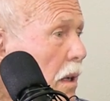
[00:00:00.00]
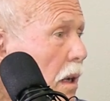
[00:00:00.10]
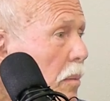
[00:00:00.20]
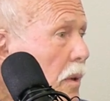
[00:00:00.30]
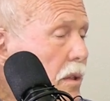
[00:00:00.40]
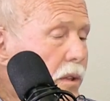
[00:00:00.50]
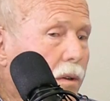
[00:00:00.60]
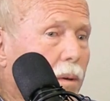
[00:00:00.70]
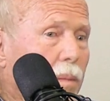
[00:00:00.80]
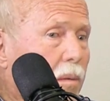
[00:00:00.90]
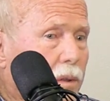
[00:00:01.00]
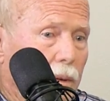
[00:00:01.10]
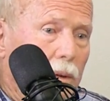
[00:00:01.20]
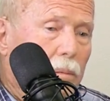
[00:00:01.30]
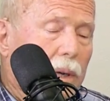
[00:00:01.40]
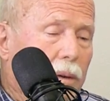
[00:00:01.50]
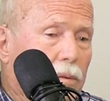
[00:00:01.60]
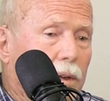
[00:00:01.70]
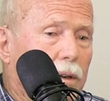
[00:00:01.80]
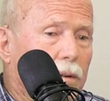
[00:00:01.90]
a couple of jury members, and nobody
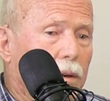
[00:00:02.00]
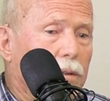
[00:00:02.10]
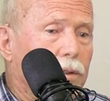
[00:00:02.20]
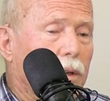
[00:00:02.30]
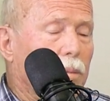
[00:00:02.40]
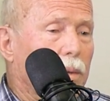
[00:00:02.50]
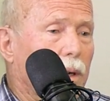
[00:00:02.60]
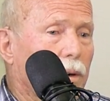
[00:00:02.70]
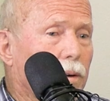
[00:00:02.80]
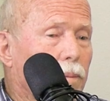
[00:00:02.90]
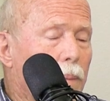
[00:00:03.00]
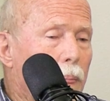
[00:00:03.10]
wanted to cross Jim Miller.